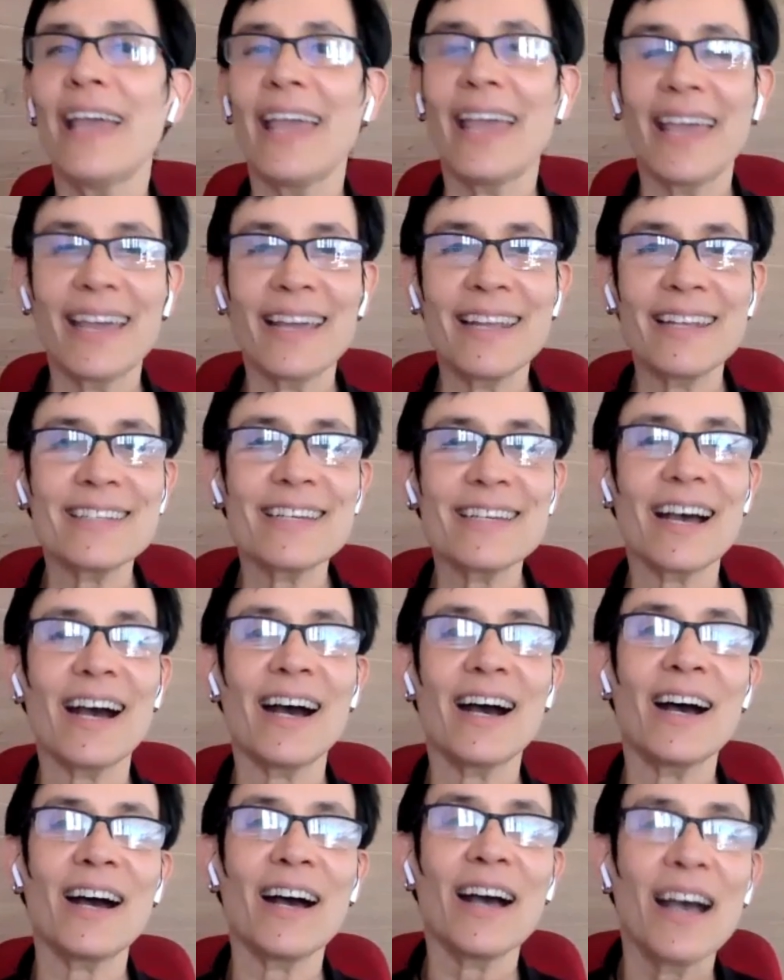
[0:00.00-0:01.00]
And
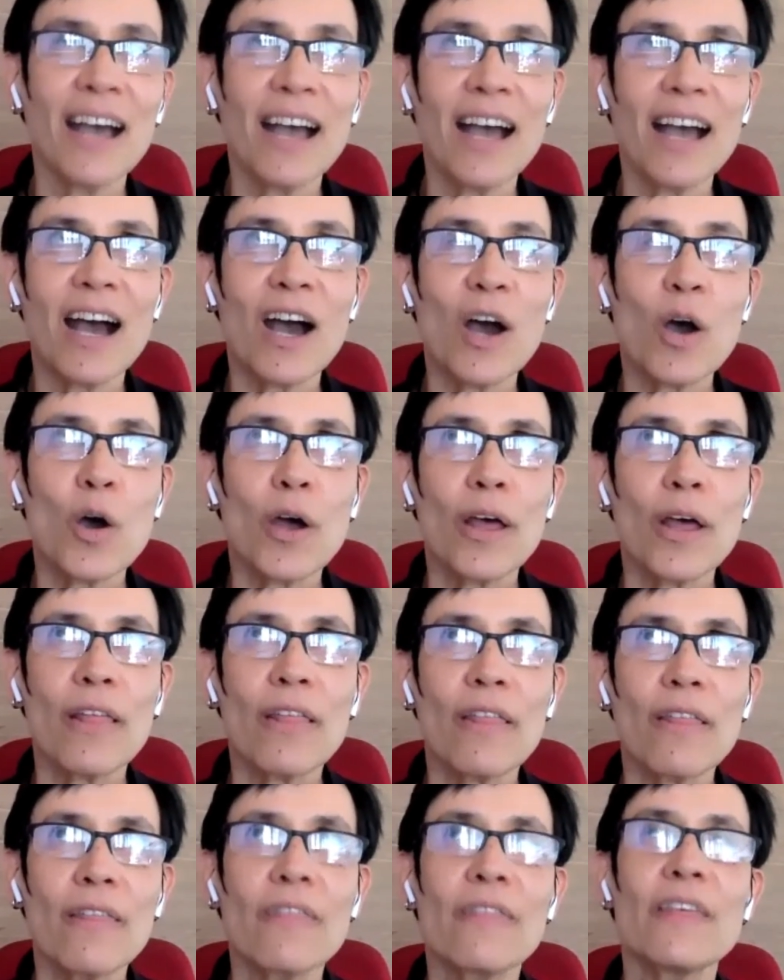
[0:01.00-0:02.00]

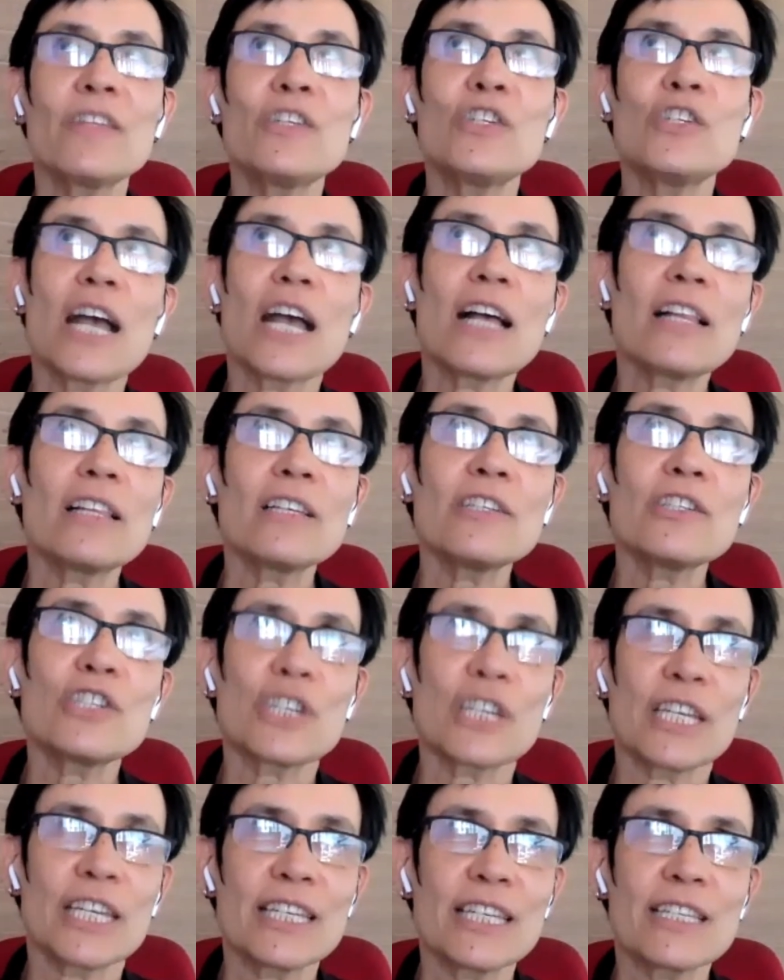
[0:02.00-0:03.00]
the
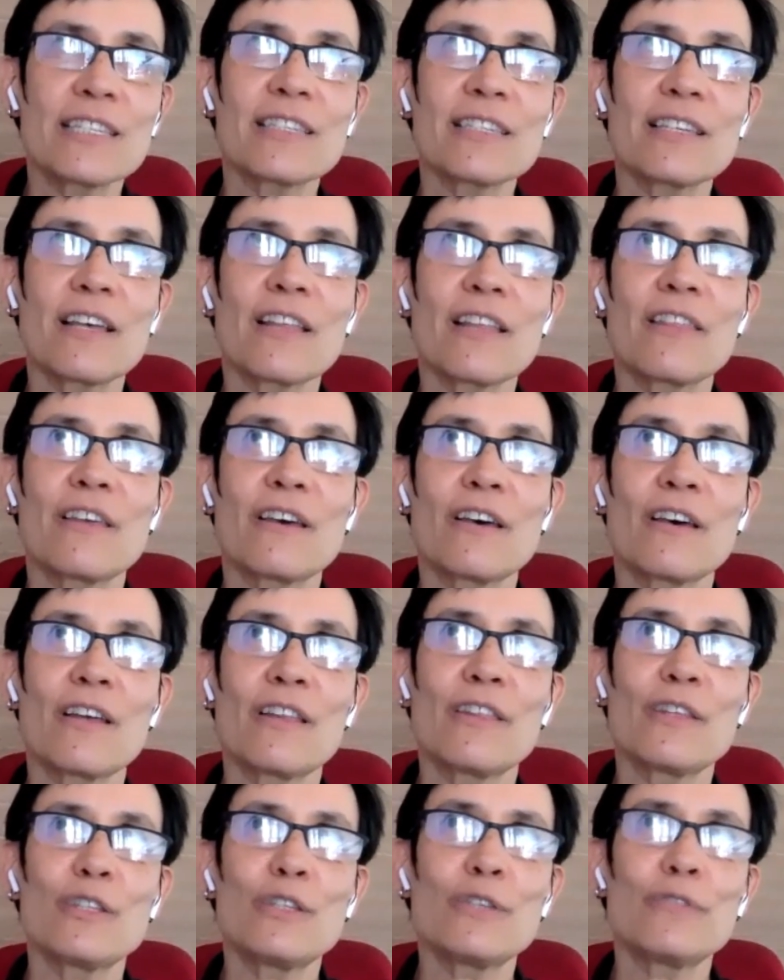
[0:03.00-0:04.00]
challenge is
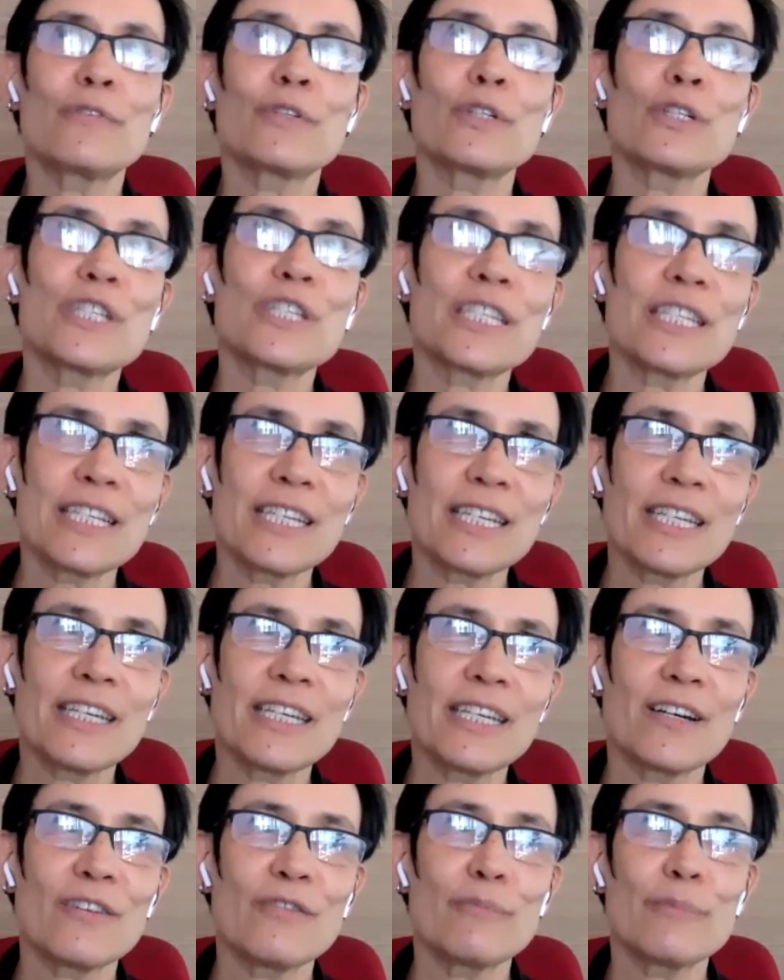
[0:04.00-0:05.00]
the
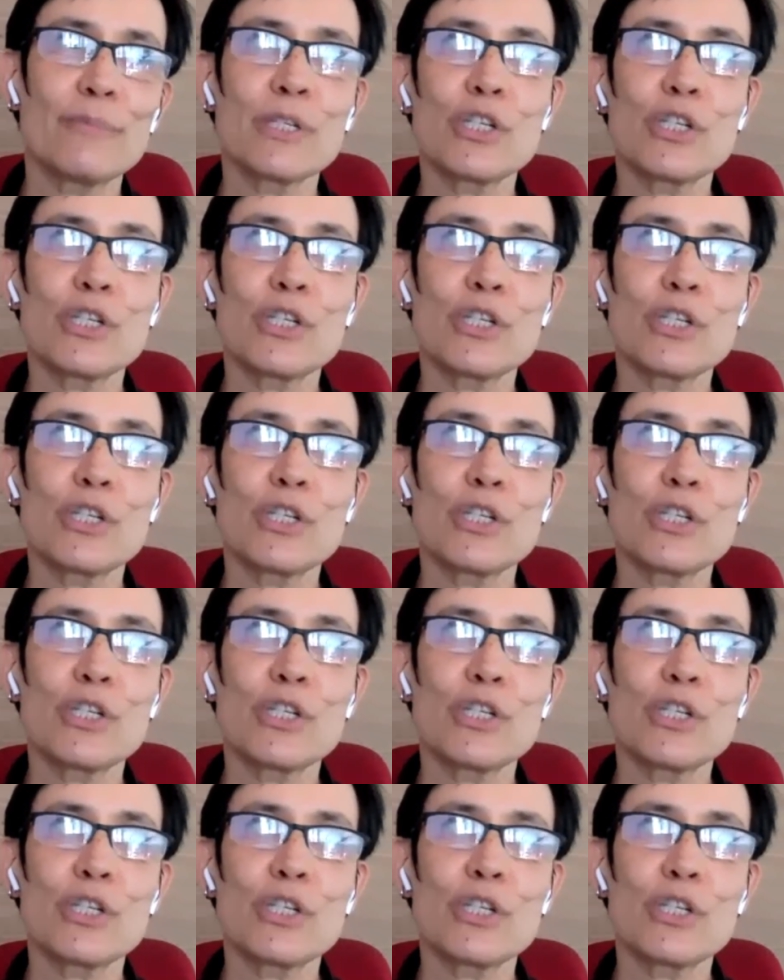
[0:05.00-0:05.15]
diversity of